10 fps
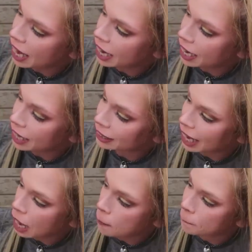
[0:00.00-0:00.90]
and it is
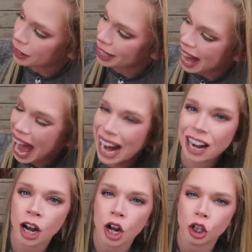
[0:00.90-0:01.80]
a
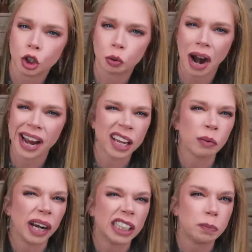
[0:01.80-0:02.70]
black dry
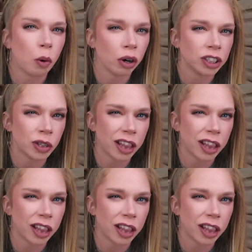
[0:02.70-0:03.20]
erase board.